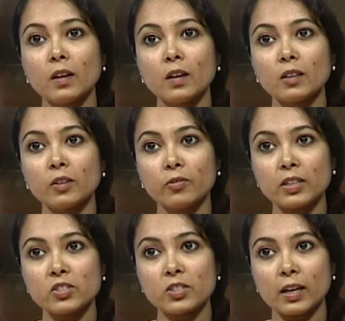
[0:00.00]
The
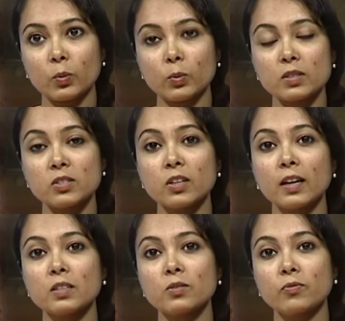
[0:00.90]
French language
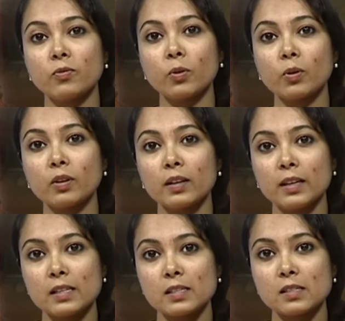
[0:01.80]
has 4
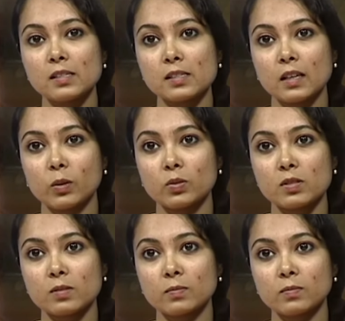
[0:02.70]
nasal
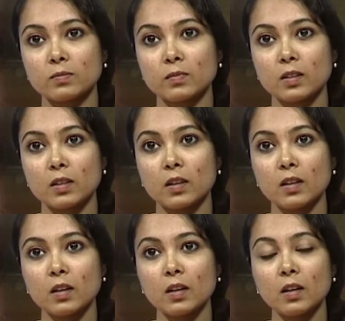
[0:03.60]
sounds.
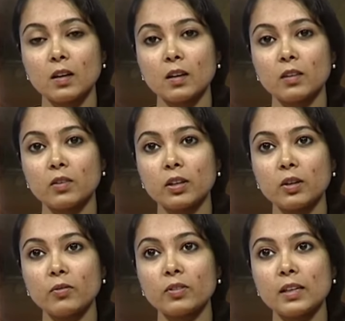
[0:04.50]
3
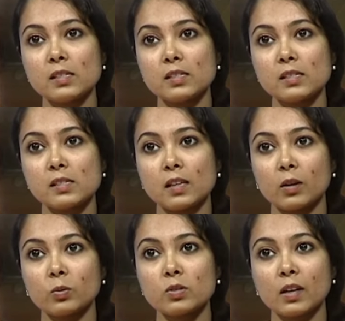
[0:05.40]
of the nasal
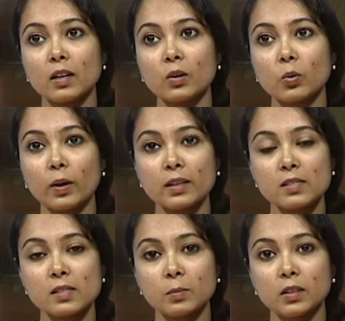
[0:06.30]
sounds are quite
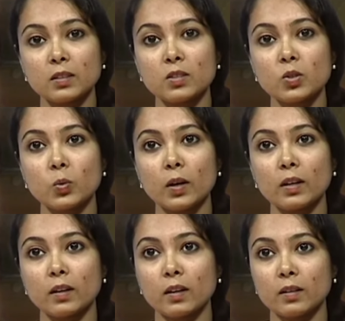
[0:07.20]
similar to one
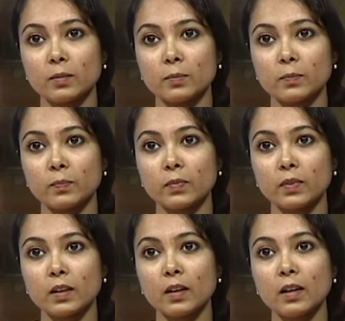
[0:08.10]
another.
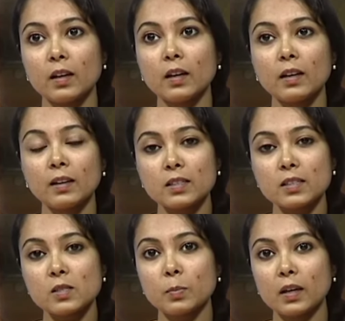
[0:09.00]
Let
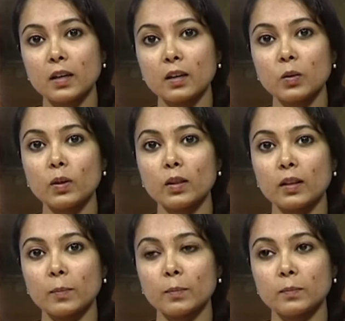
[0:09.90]
us begin with
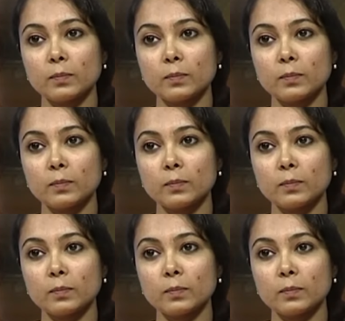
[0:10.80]
them.